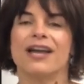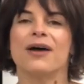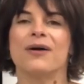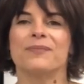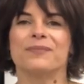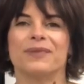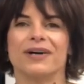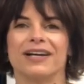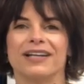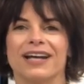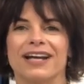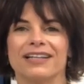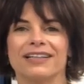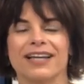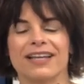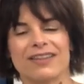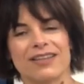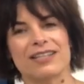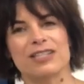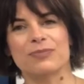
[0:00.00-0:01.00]
but I
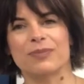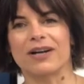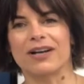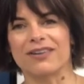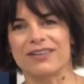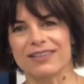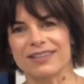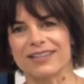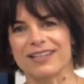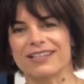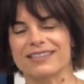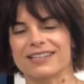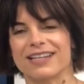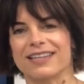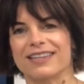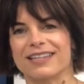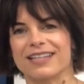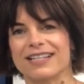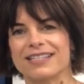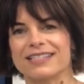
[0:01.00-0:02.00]
like inspiring things
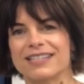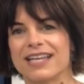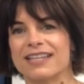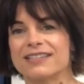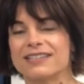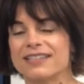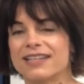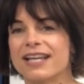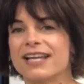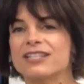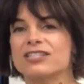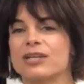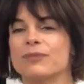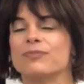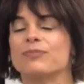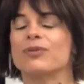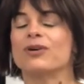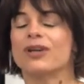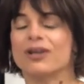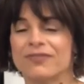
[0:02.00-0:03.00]
like this. And today is a
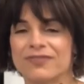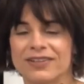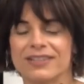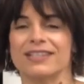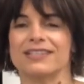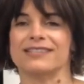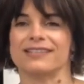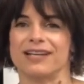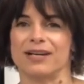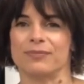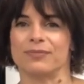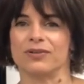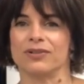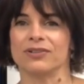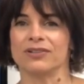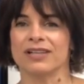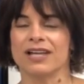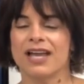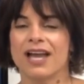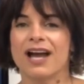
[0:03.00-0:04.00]
perfect
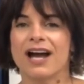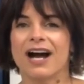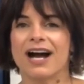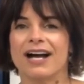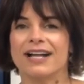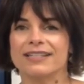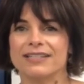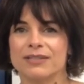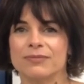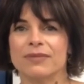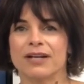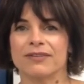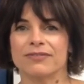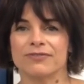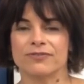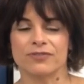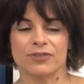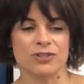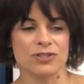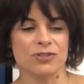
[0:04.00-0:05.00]
example. I did my
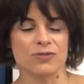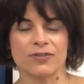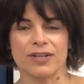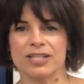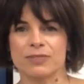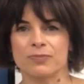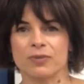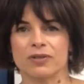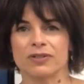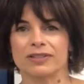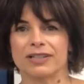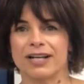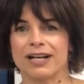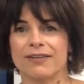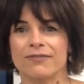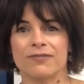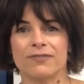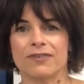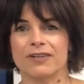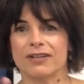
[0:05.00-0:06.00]
first Facebook
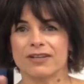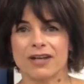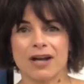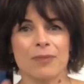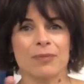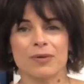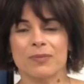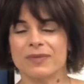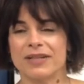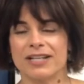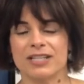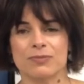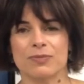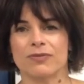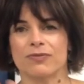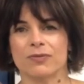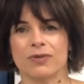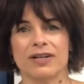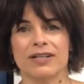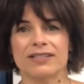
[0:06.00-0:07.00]
Live a couple minutes
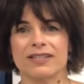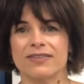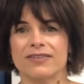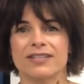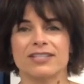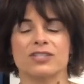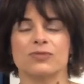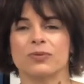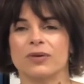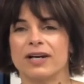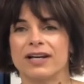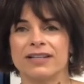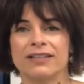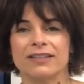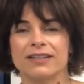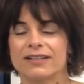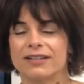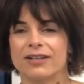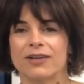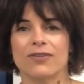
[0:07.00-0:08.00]
before I did this one,
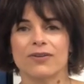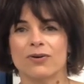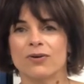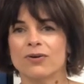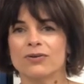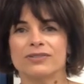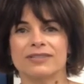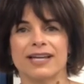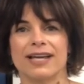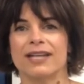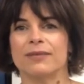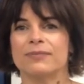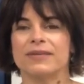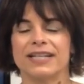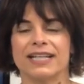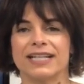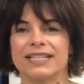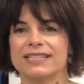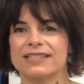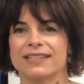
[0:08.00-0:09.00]
you know, the whole 10
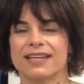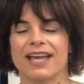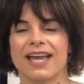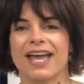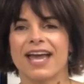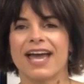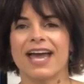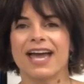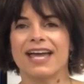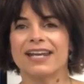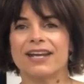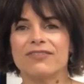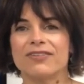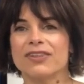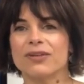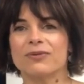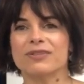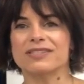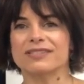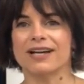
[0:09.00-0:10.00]
minutes, and
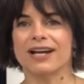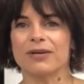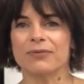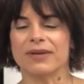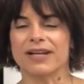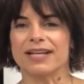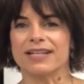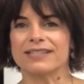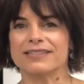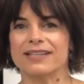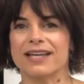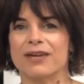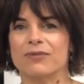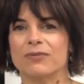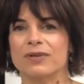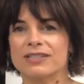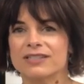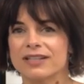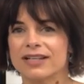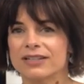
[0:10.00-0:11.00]
everything was sideways. And
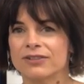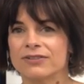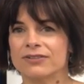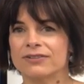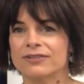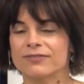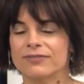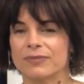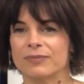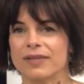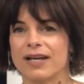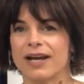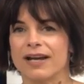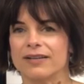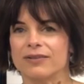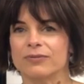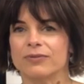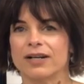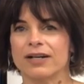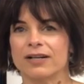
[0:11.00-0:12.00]
what did I learn from
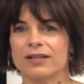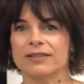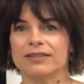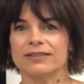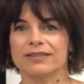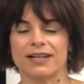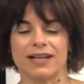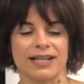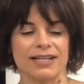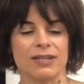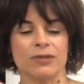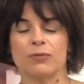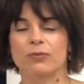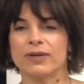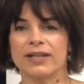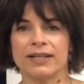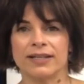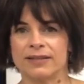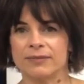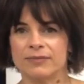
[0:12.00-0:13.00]
that? Well, I didn't
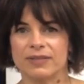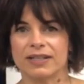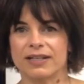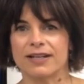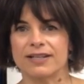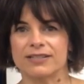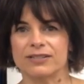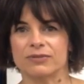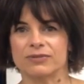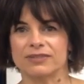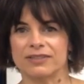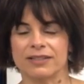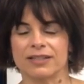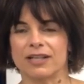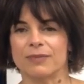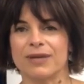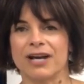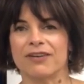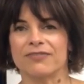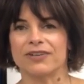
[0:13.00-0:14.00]
win because it didn't
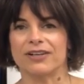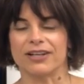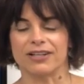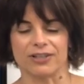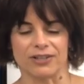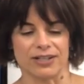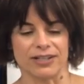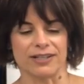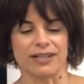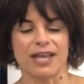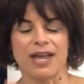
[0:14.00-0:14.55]
come out very good,